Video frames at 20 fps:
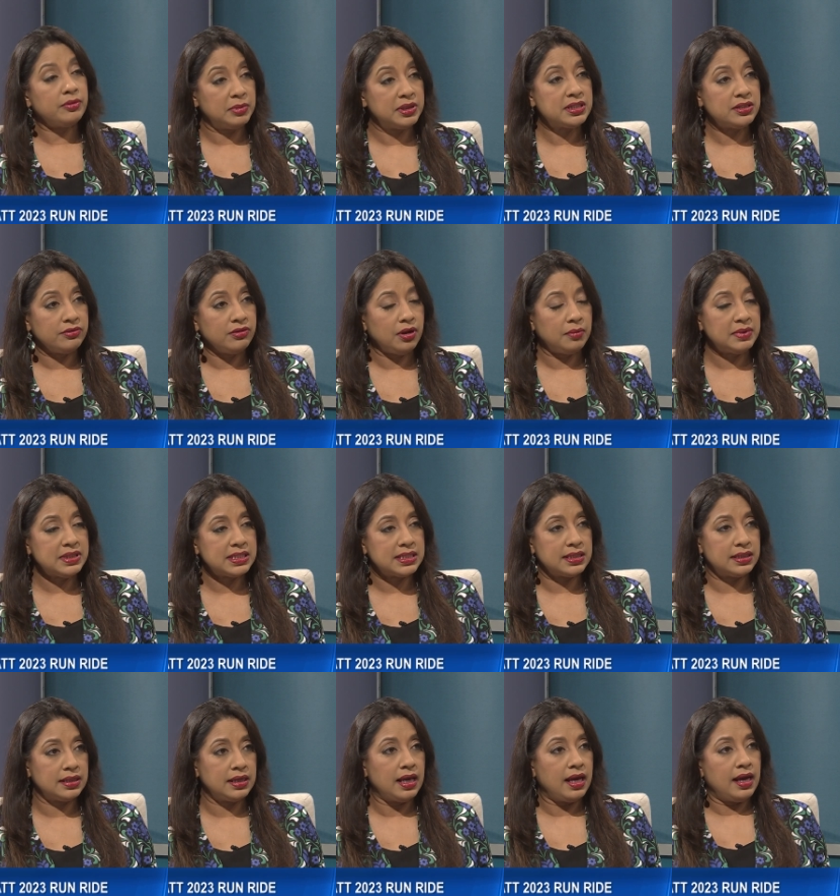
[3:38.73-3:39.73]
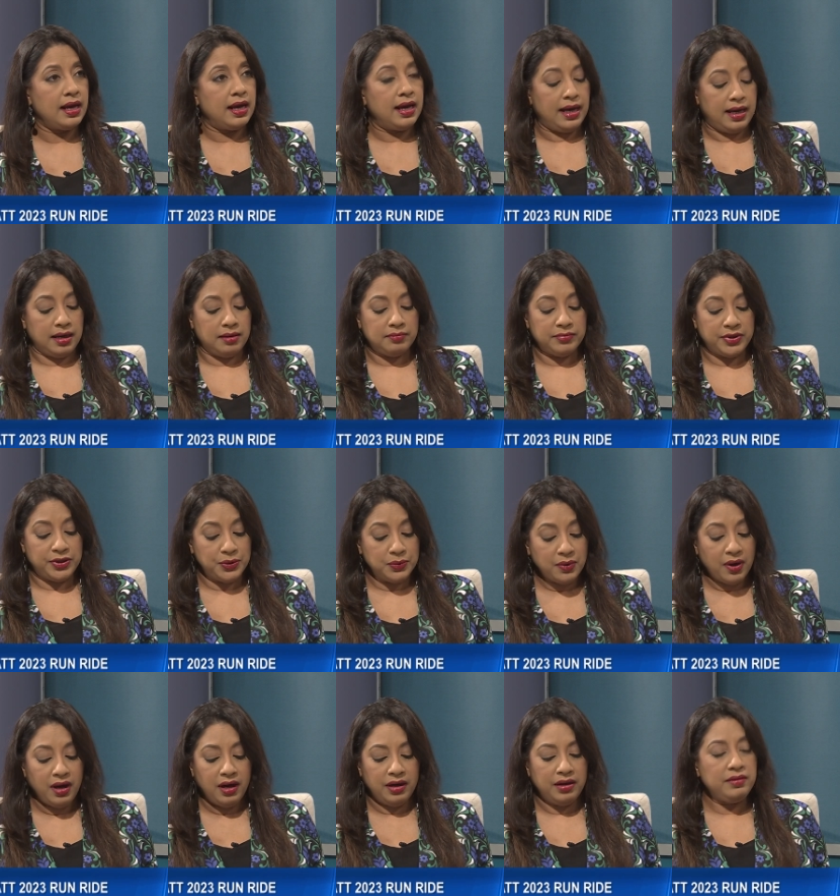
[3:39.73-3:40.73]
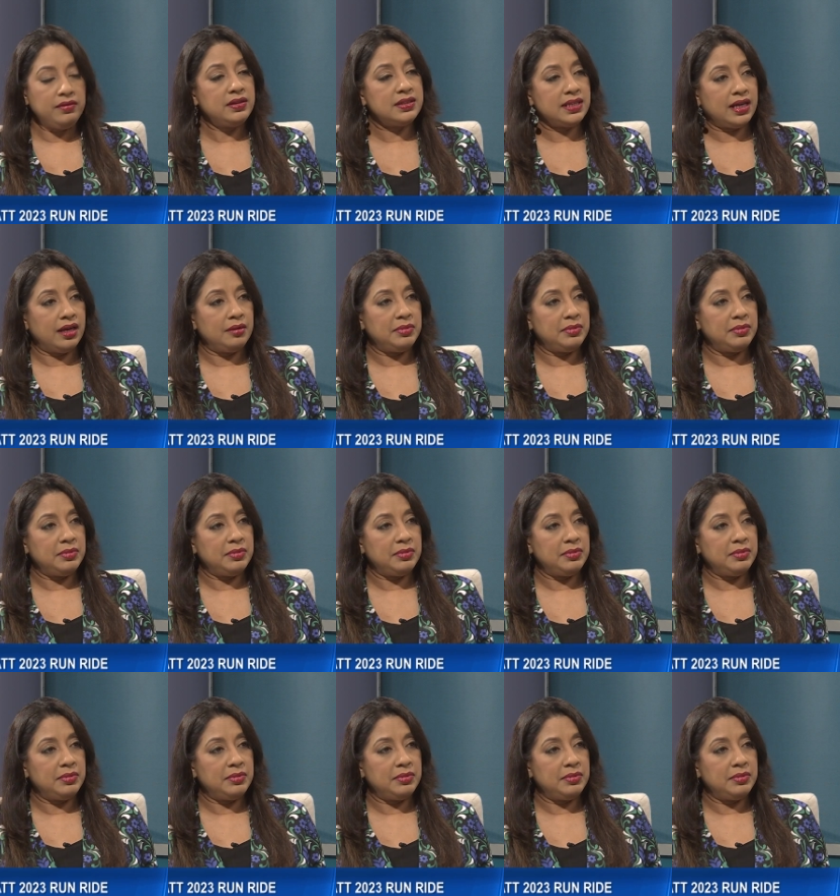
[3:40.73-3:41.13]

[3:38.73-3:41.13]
Um, Roberta Robertson, um, you are the